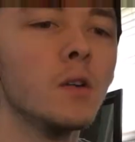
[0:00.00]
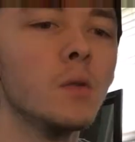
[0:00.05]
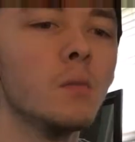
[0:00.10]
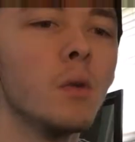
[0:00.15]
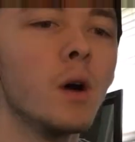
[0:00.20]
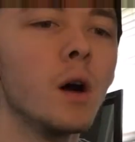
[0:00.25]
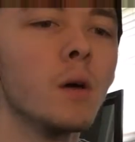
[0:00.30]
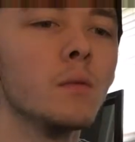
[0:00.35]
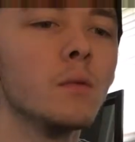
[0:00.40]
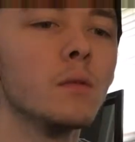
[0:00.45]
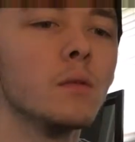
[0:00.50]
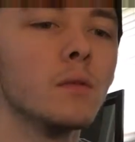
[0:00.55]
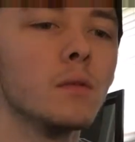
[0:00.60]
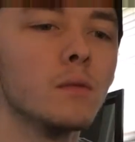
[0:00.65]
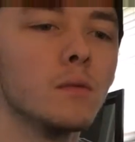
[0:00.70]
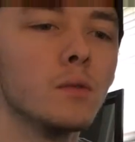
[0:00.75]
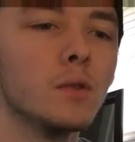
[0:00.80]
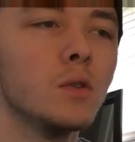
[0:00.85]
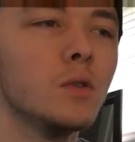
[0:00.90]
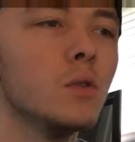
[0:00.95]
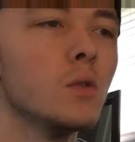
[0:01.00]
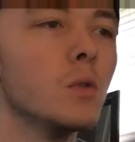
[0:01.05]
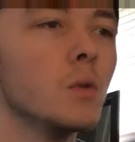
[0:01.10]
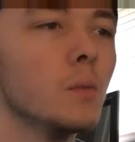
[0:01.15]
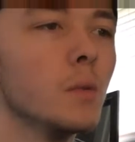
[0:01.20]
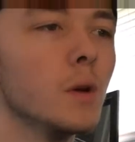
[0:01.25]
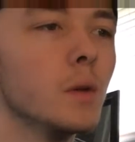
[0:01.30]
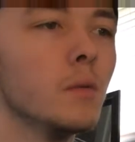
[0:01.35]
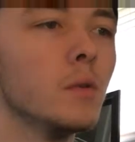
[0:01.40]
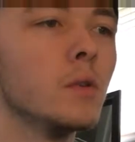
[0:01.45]
you bobbing? What you
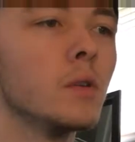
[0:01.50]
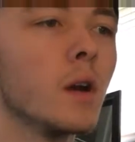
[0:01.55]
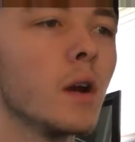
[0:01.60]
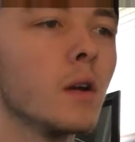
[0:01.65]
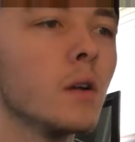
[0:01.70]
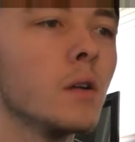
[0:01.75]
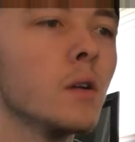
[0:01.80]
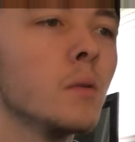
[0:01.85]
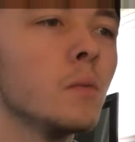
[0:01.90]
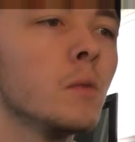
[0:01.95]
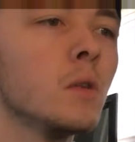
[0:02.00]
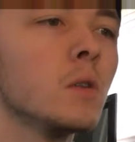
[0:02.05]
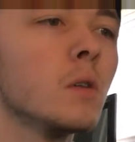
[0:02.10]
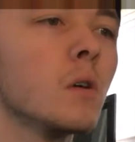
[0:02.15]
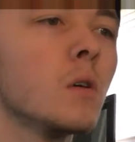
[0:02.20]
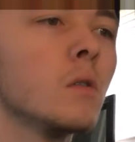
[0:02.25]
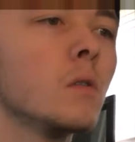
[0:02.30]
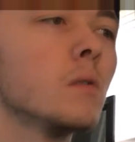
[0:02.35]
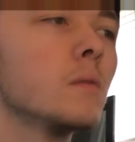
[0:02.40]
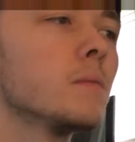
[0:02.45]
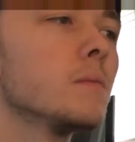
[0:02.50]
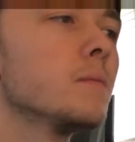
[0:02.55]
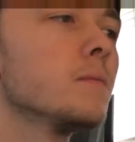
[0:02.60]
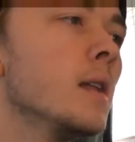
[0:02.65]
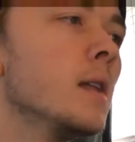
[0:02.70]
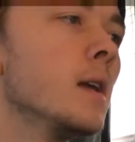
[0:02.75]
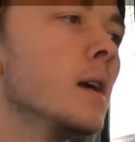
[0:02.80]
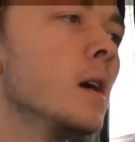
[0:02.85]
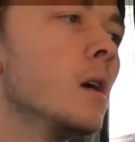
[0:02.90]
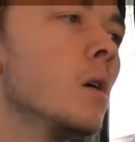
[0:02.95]
doing, baby? You tired of hearing me talk?
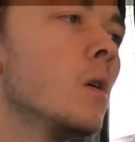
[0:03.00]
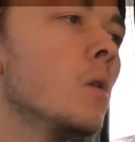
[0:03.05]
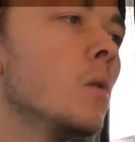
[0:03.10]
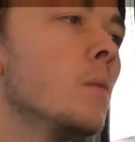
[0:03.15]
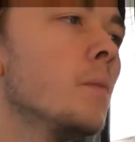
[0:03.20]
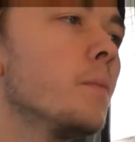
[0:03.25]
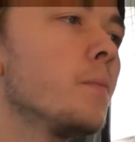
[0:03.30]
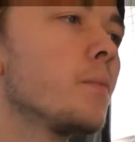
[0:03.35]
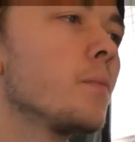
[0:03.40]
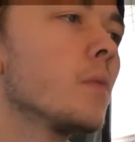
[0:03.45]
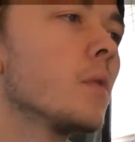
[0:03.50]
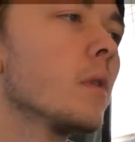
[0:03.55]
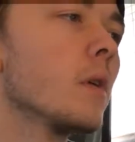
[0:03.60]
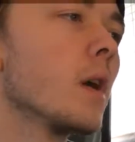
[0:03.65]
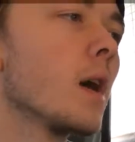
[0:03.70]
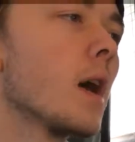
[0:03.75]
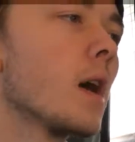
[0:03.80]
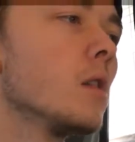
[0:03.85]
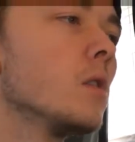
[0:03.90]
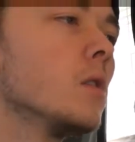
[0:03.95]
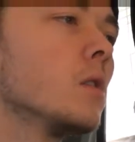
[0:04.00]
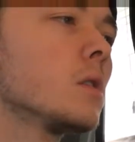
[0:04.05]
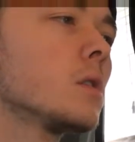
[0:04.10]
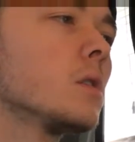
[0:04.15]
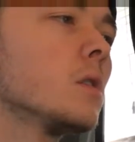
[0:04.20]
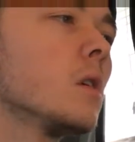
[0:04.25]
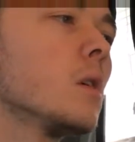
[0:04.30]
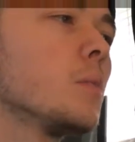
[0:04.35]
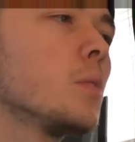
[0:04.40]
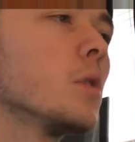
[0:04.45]
And now I
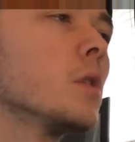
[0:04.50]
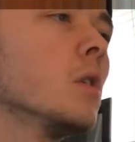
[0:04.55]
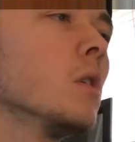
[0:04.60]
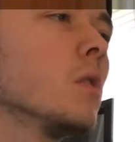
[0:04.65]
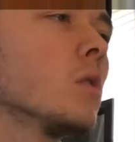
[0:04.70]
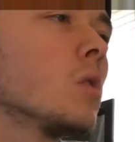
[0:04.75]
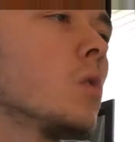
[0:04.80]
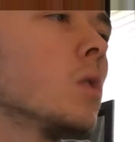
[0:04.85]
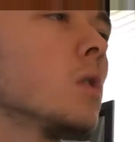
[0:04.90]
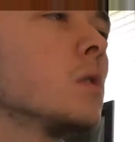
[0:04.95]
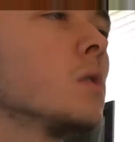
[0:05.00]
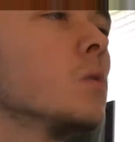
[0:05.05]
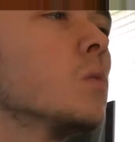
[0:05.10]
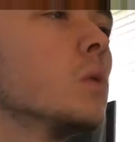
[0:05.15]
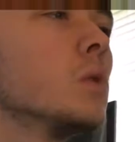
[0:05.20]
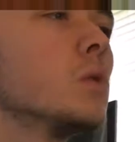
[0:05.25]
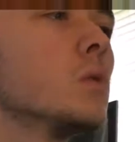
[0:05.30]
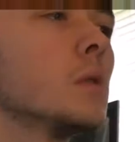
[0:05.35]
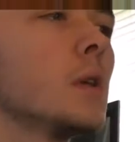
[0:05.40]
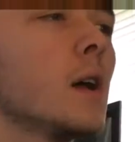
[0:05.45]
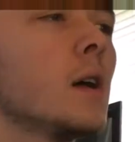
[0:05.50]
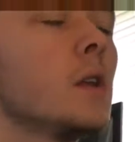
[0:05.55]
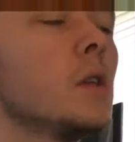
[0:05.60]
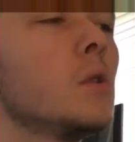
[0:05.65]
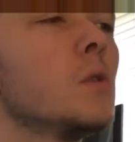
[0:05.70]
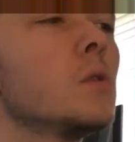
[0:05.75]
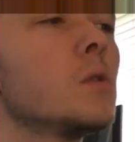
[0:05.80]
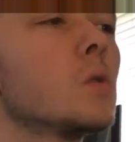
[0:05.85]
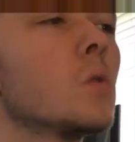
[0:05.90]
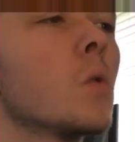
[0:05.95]
looked up another question, which was how do
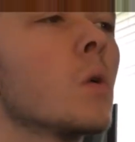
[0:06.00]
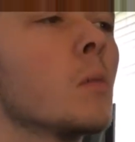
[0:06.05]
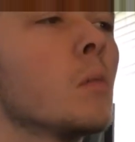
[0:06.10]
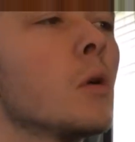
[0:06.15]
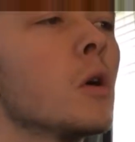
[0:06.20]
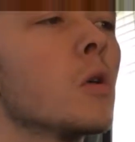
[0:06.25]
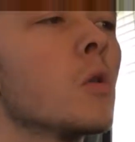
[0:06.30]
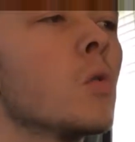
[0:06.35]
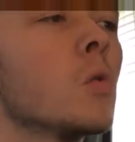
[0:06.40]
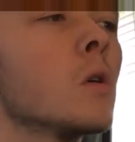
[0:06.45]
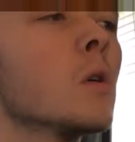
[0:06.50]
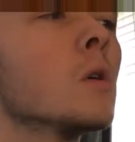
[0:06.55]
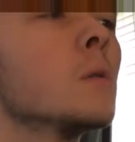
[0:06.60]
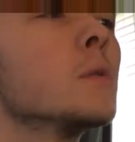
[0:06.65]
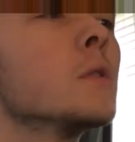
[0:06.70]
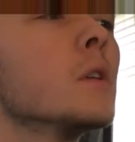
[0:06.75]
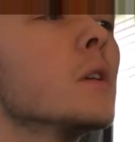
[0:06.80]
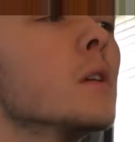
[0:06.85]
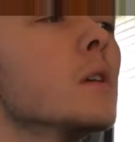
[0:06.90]
you store butterworms,